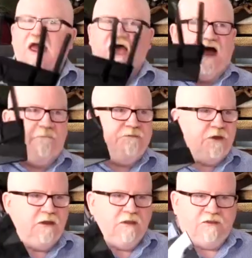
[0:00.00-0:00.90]

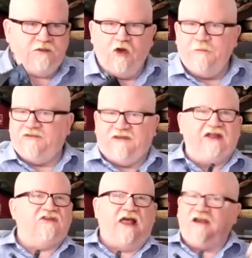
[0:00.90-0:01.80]

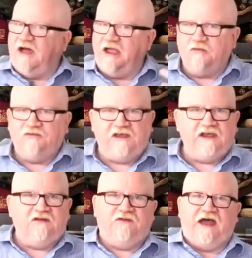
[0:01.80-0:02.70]
thermostats, a lot of IoT
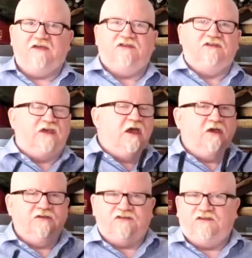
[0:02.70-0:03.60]
devices
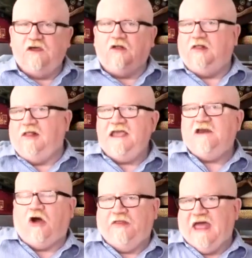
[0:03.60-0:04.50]
still lean
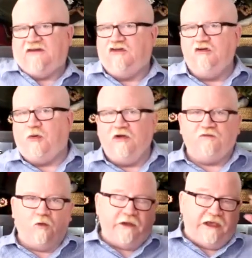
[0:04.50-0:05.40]
on that 2.4
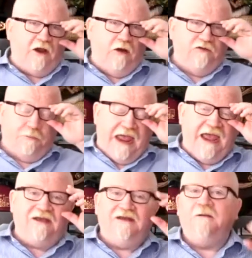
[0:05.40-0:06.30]
gigahertz
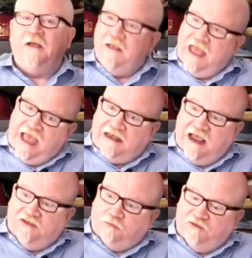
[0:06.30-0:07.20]
band. And
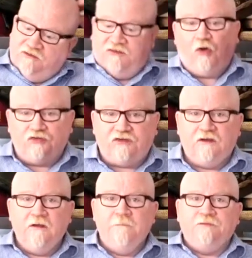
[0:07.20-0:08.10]
as a result,
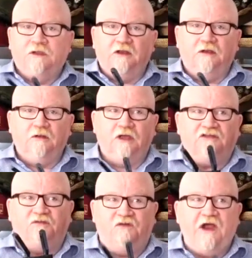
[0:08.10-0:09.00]

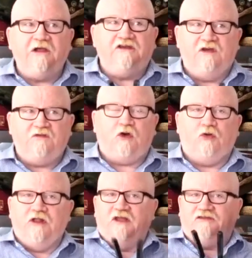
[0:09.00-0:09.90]
it's very
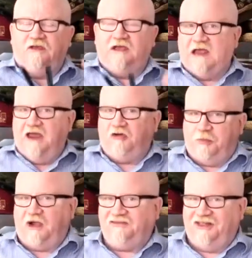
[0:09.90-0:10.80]
difficult, unless you get into
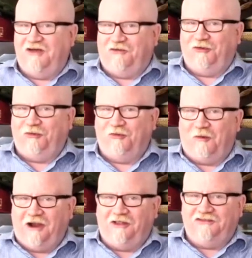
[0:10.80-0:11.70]
enterprise level
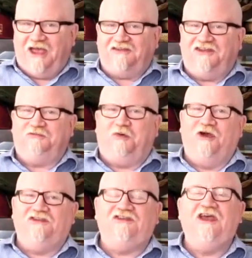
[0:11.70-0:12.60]
wireless access
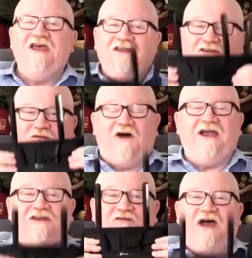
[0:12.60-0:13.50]
points, to
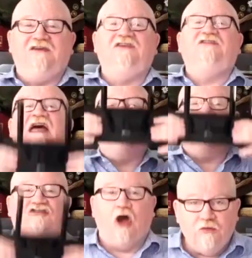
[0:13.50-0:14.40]
find devices that
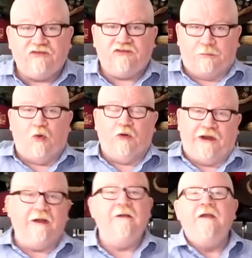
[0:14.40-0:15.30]
don't support
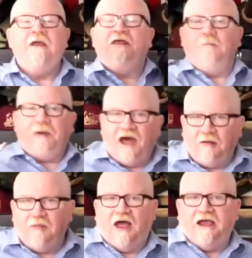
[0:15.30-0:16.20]
it. The
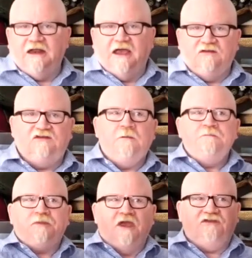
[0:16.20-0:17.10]
bottom line is
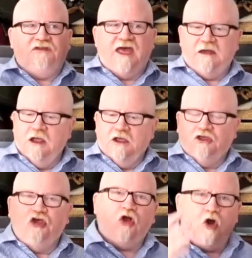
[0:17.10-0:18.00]
that
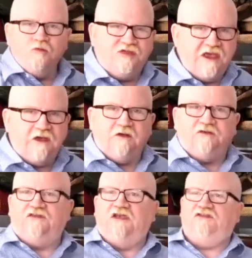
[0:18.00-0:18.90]
your home theater
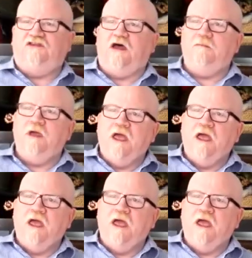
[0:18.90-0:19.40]
system,